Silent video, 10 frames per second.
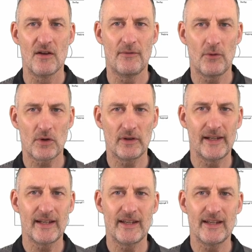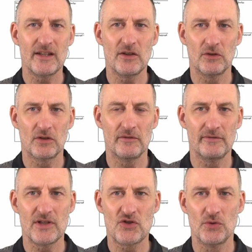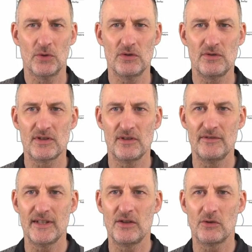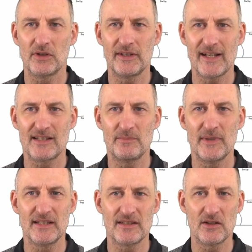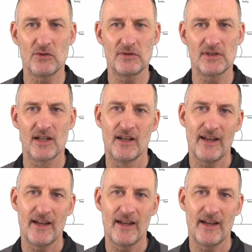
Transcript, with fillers: for linking your visuals with your text-based notes